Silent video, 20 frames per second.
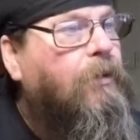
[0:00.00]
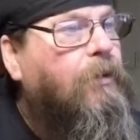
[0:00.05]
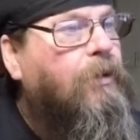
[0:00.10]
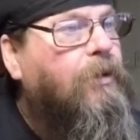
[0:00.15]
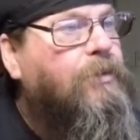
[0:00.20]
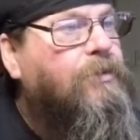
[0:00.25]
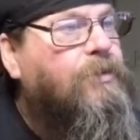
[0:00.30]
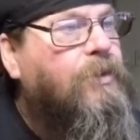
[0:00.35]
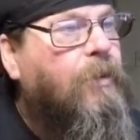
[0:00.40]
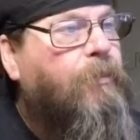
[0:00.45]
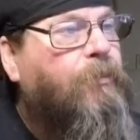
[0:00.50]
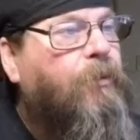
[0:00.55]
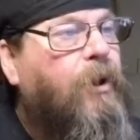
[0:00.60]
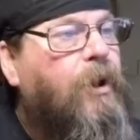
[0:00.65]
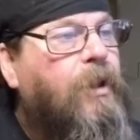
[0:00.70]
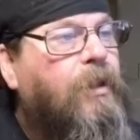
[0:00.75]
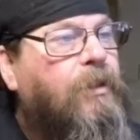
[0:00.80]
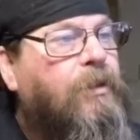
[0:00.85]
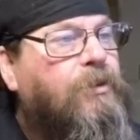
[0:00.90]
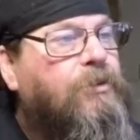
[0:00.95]

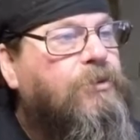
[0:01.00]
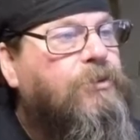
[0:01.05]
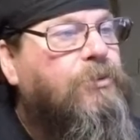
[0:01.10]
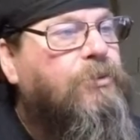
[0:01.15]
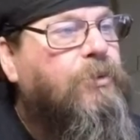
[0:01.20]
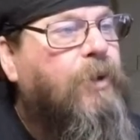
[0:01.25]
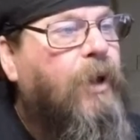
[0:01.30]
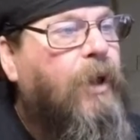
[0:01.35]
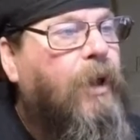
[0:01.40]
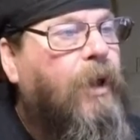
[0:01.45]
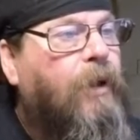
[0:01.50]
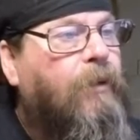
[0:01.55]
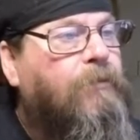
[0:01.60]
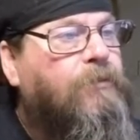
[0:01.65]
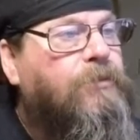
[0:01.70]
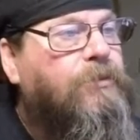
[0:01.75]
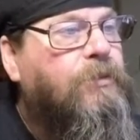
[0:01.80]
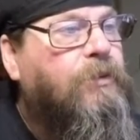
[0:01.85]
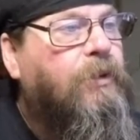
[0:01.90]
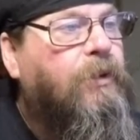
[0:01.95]
Separating these two
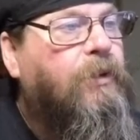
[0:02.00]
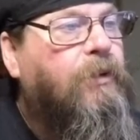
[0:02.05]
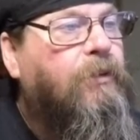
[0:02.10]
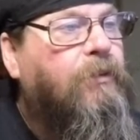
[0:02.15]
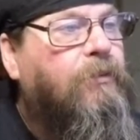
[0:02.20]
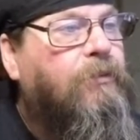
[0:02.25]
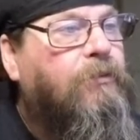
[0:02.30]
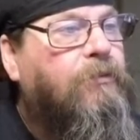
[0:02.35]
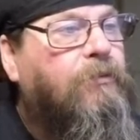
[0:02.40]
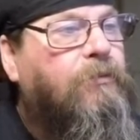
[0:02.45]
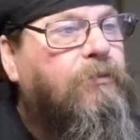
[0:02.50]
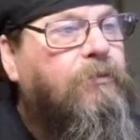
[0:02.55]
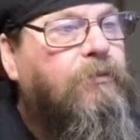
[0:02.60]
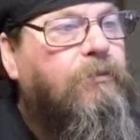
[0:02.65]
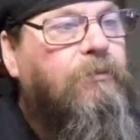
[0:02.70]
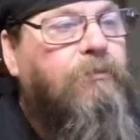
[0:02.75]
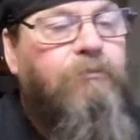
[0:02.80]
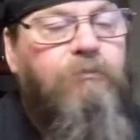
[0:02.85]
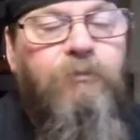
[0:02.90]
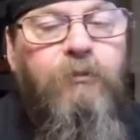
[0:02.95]
halves is
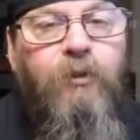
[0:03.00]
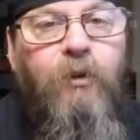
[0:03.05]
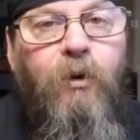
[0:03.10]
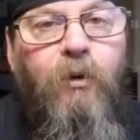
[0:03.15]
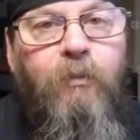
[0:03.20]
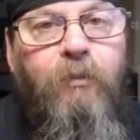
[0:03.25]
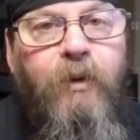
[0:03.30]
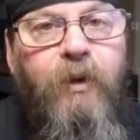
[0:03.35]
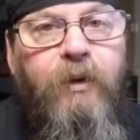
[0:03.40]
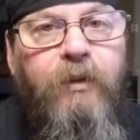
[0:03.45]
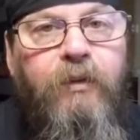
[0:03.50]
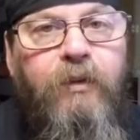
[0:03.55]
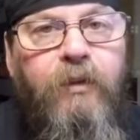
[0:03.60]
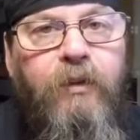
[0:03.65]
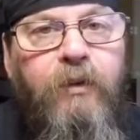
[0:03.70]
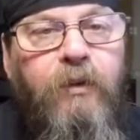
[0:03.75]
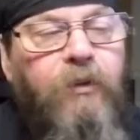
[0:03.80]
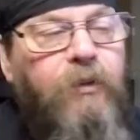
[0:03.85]
no big deal.